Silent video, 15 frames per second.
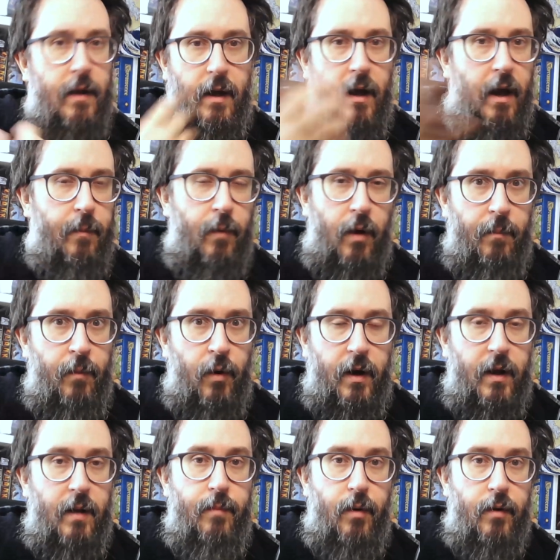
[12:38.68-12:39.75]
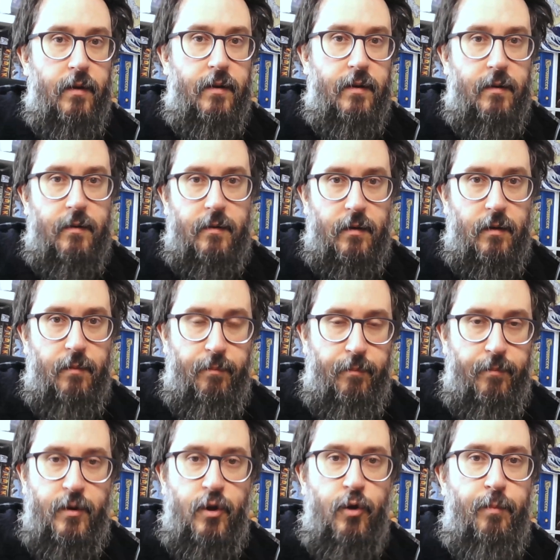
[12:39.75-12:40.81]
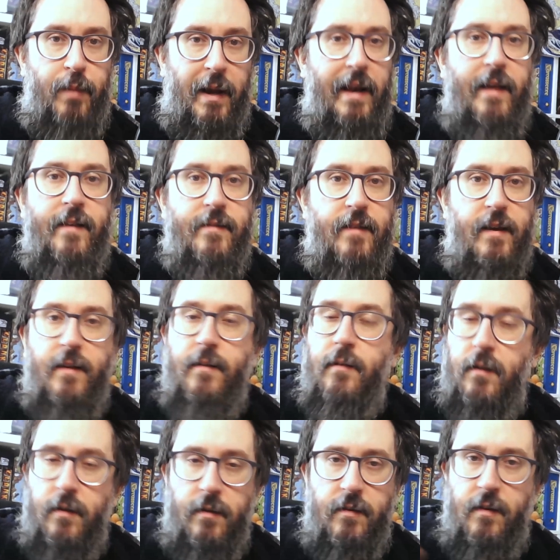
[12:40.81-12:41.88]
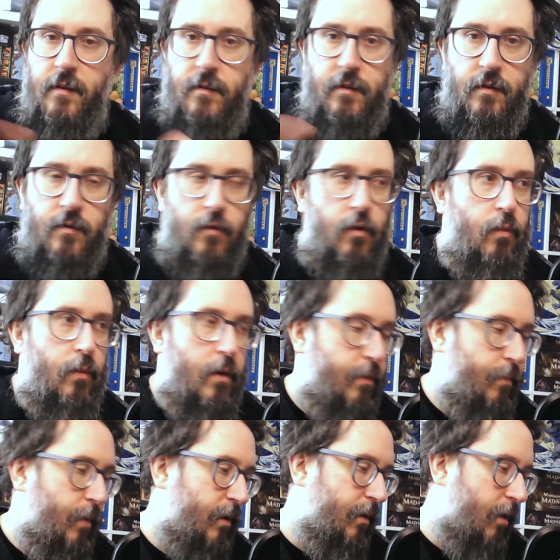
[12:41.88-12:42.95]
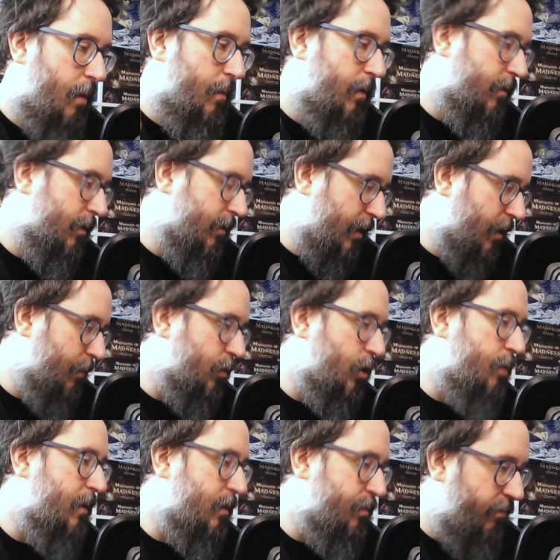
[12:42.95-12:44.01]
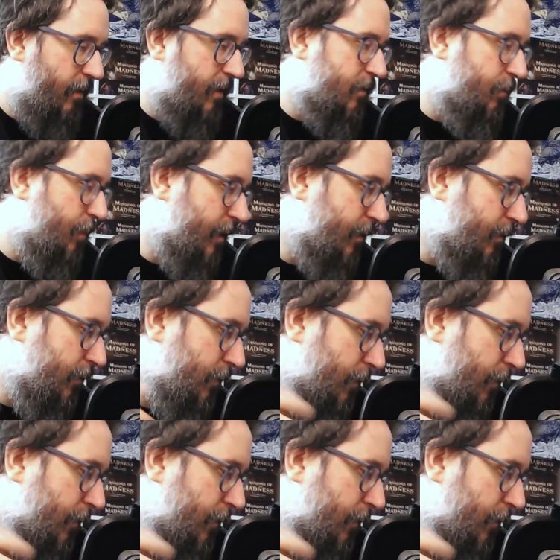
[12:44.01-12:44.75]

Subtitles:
I'm not going to bother to police it, because it's just not worth my time. It's going to take up too much brain space.